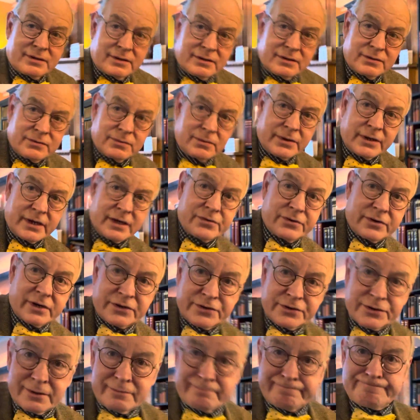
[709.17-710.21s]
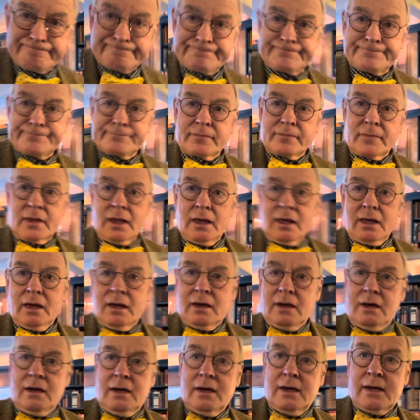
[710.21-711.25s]
it's one I treasure.
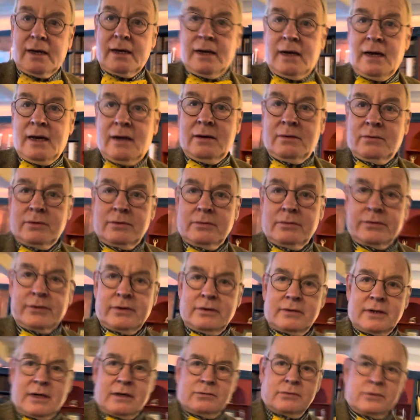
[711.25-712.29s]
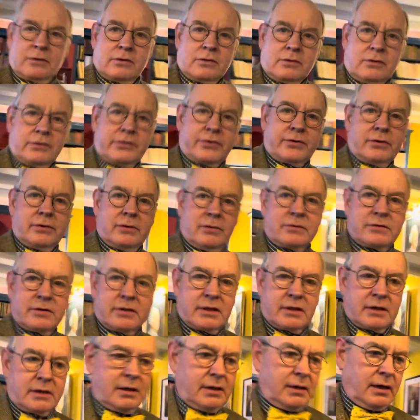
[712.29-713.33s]
What we'll do now, we'll go through to the